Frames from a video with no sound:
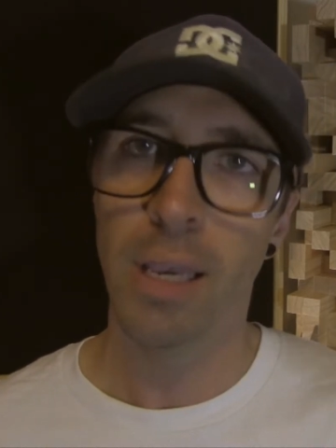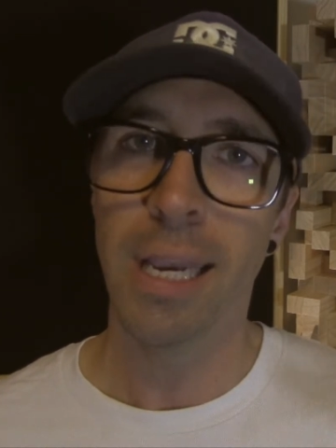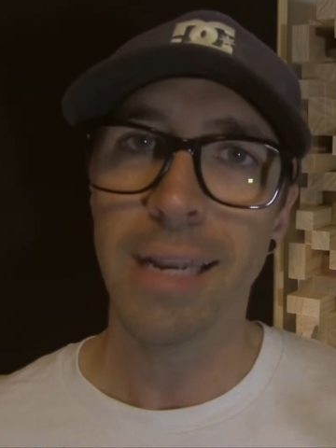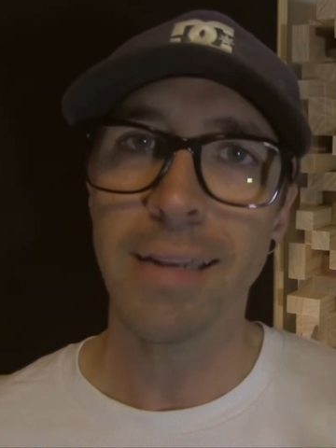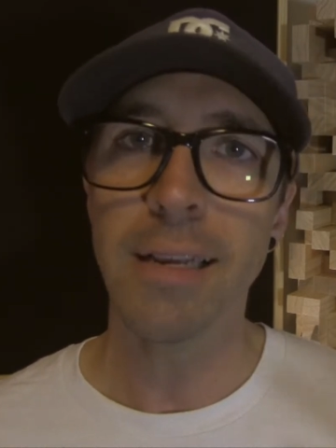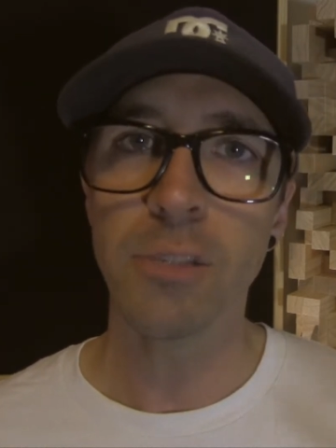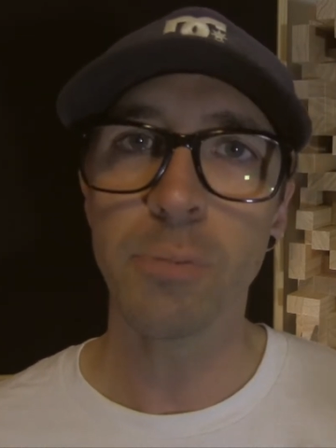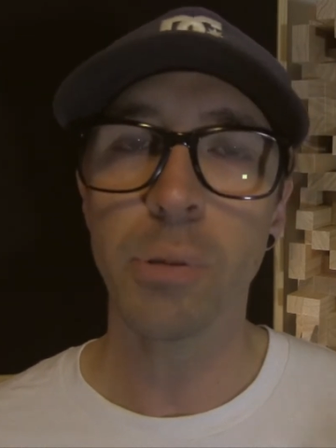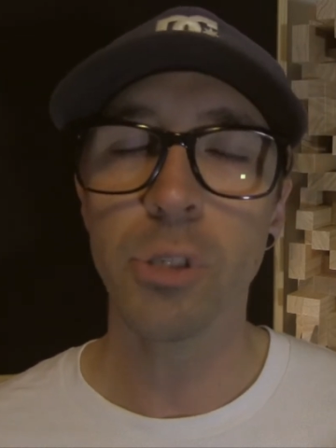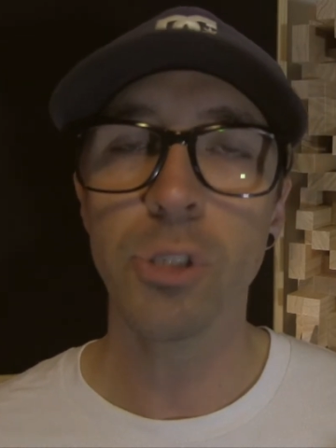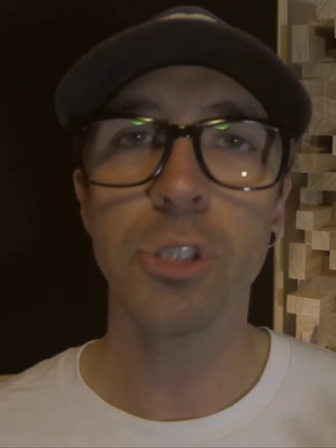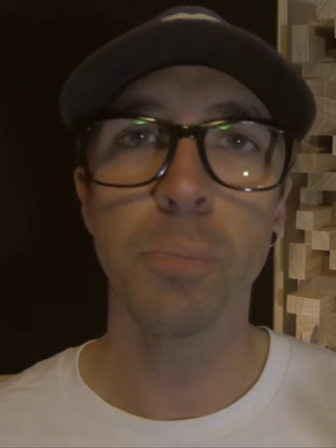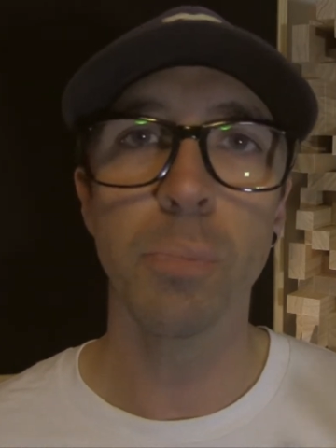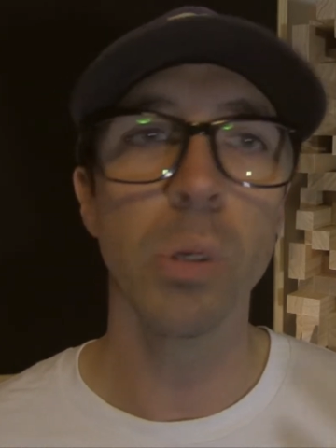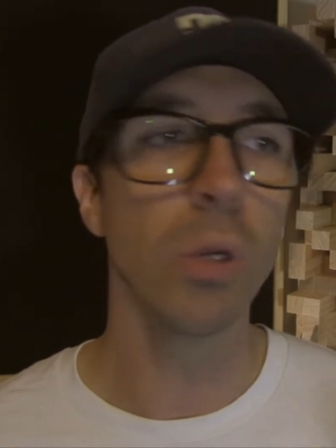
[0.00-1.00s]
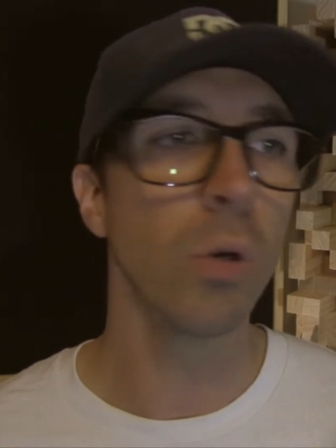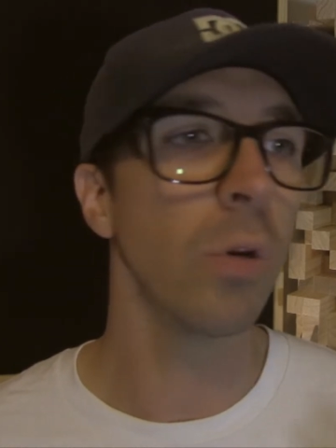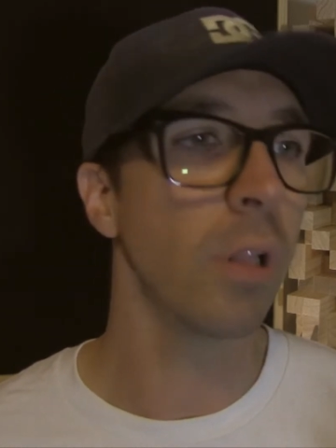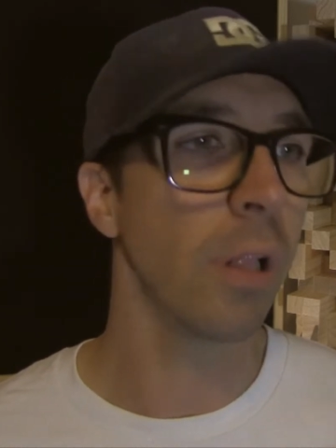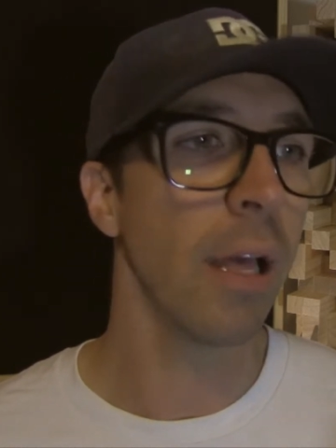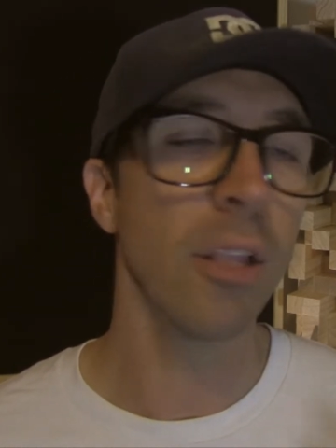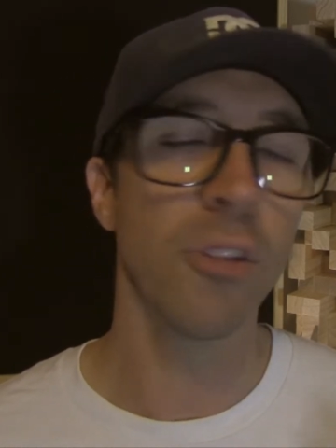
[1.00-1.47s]
it does produce some pretty
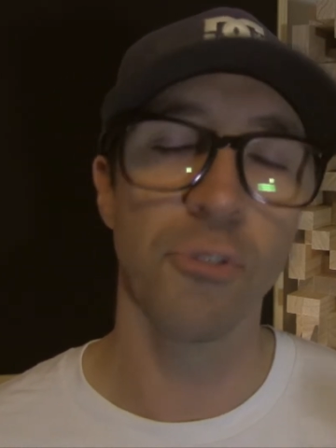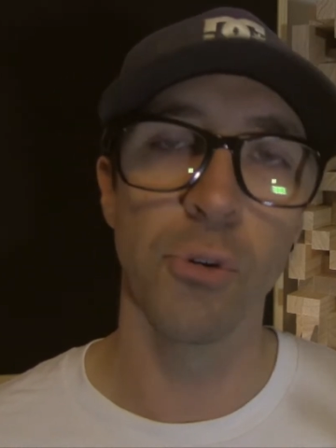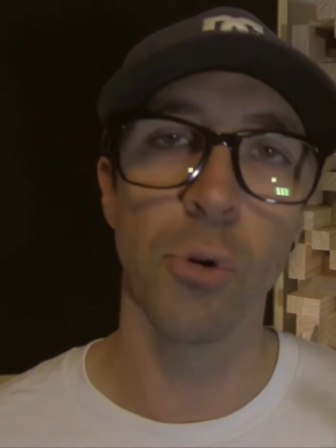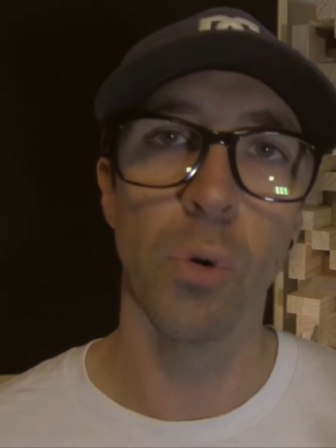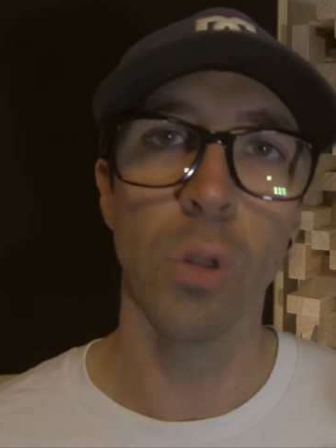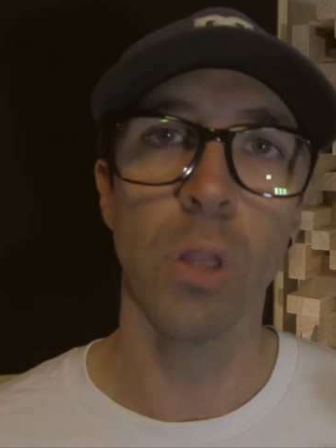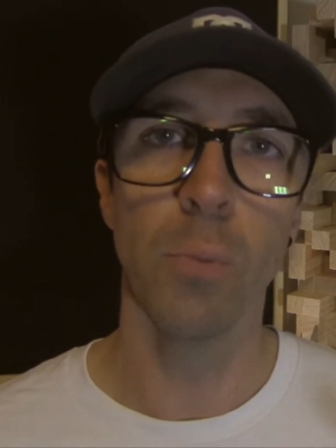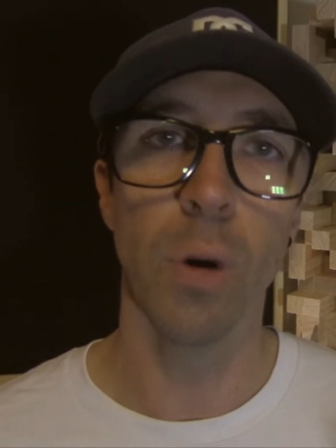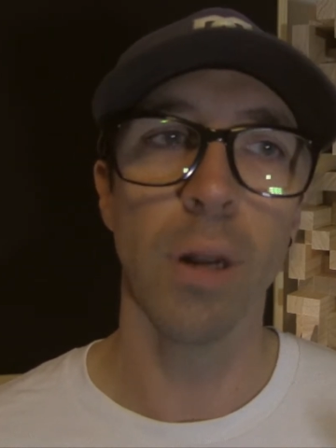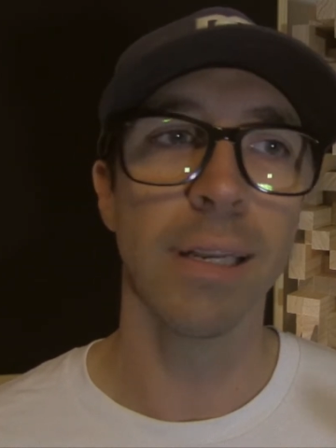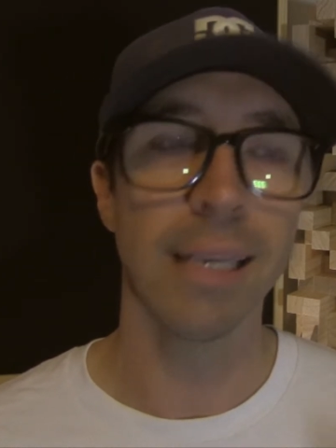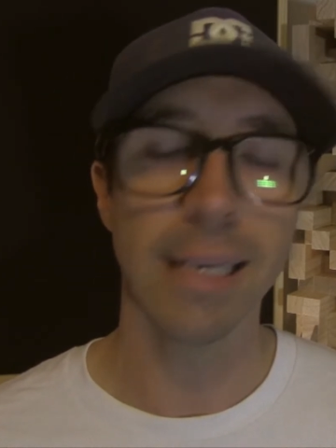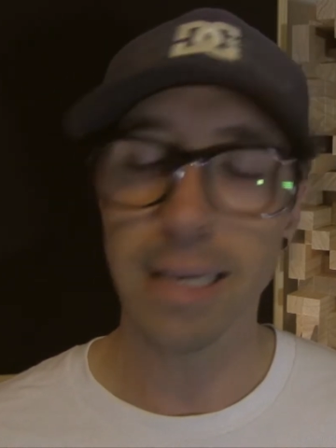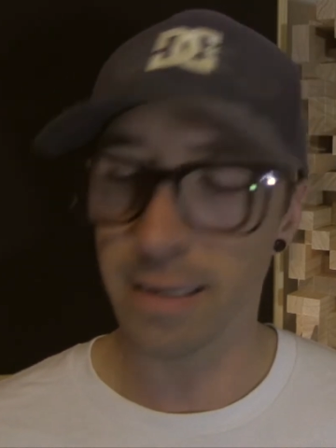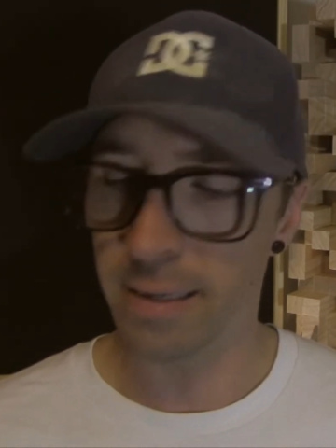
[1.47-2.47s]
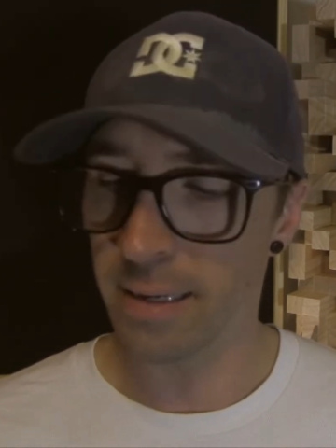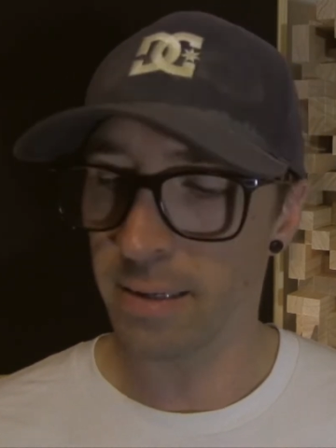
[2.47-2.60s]
good clouds for an all-in-one kit.